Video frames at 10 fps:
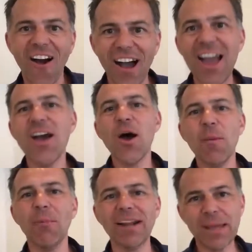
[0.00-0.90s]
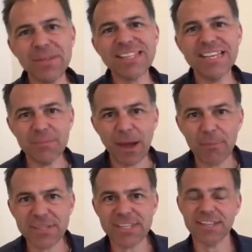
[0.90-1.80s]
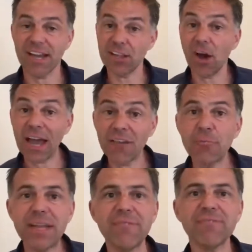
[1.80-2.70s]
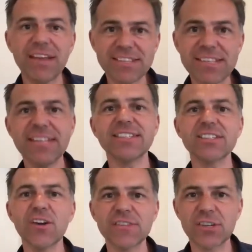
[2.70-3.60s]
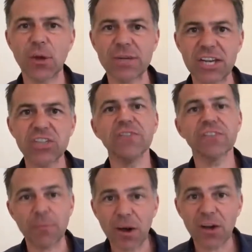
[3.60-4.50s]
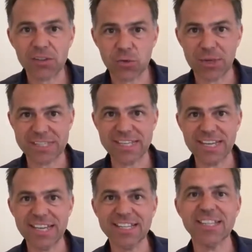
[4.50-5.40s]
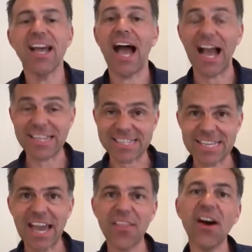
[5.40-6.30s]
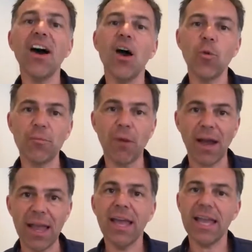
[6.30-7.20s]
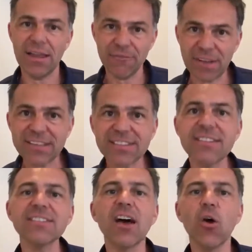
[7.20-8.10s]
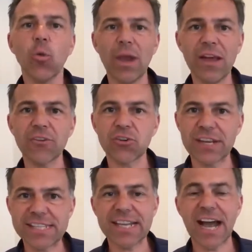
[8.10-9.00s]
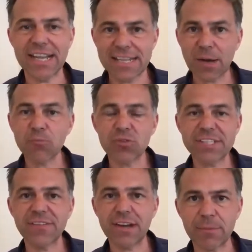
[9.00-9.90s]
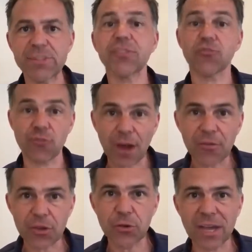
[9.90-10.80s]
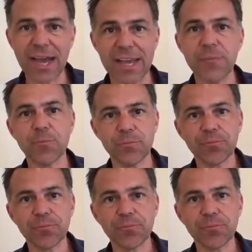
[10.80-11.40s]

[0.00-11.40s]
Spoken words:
Hi, my name is Lee Pemberton, and I have been investing in serviced accommodation for the past 20 years. And together with my investors, we have created a number of developments throughout the UK.